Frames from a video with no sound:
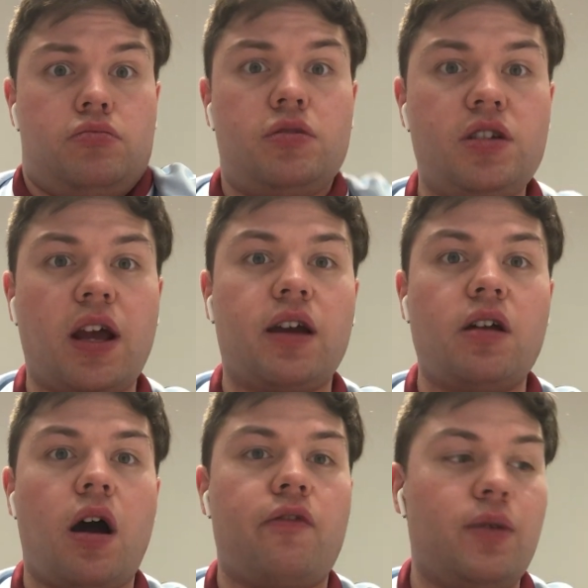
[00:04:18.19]

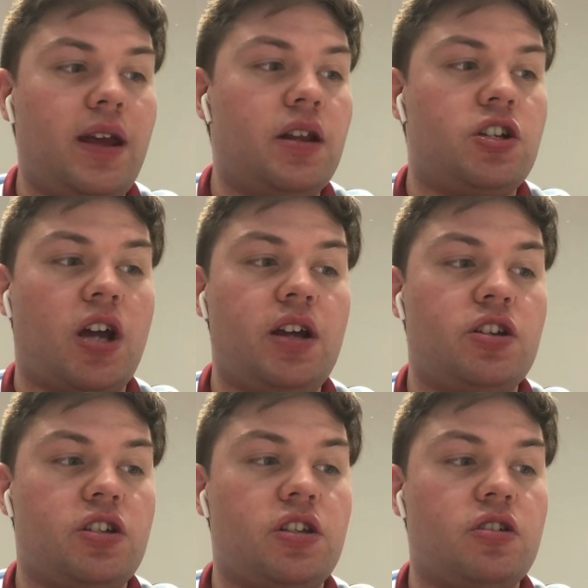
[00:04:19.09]
Second half, we needed
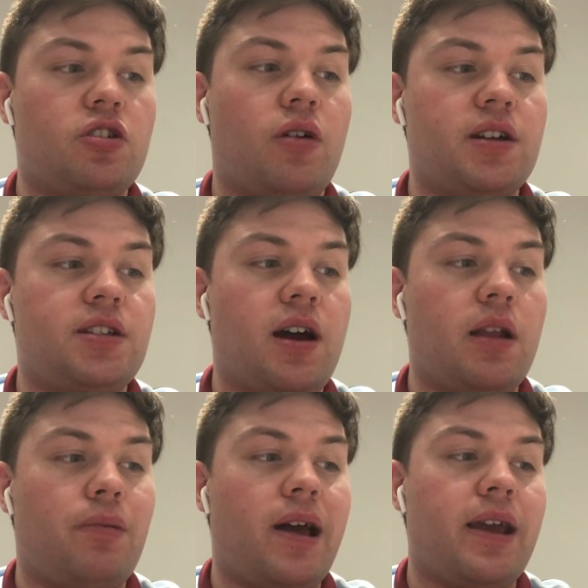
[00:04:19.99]
changes to our
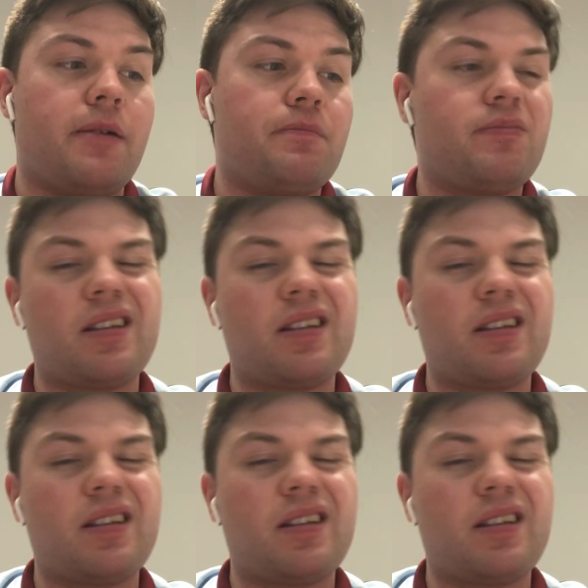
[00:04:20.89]
style of play.